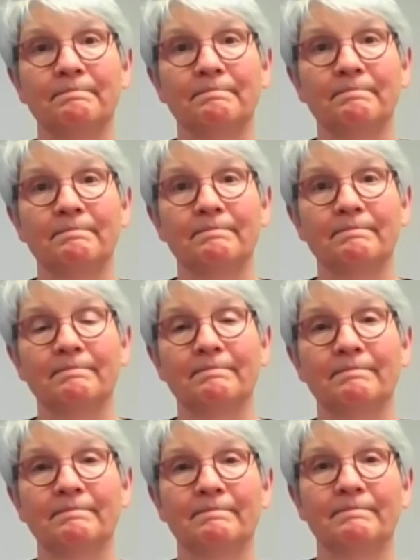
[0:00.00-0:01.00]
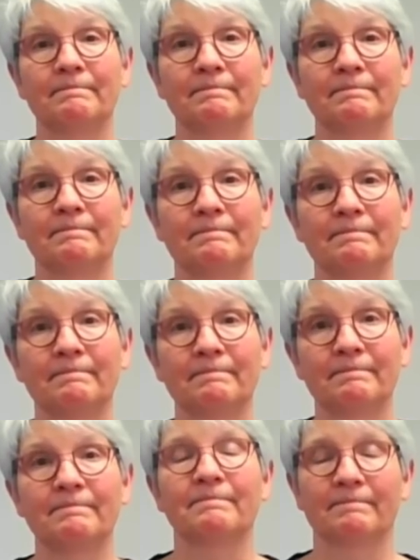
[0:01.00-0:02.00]

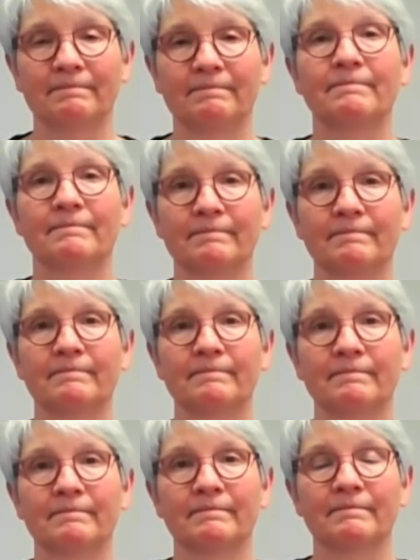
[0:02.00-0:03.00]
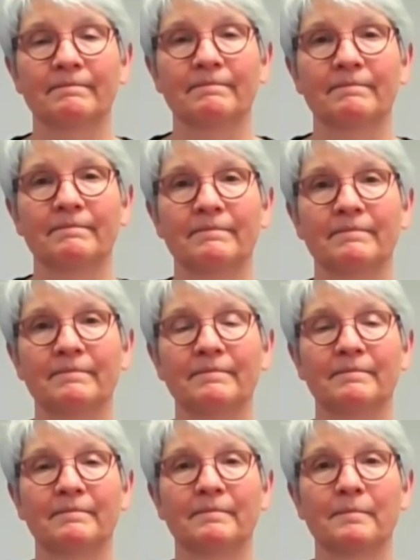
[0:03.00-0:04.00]

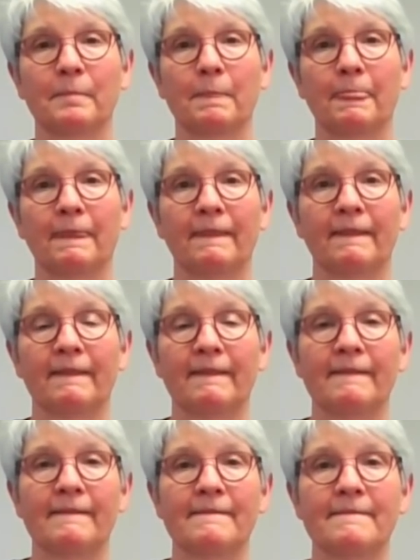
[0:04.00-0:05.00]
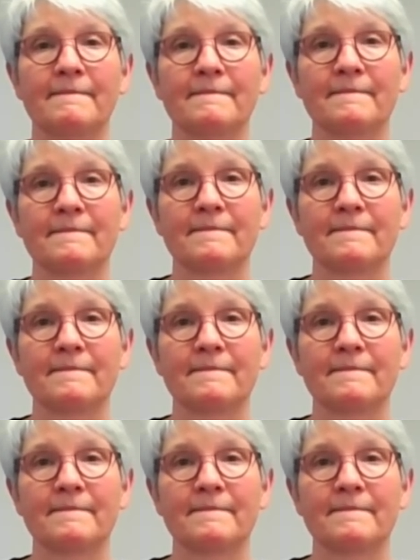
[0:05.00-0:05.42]
(silent)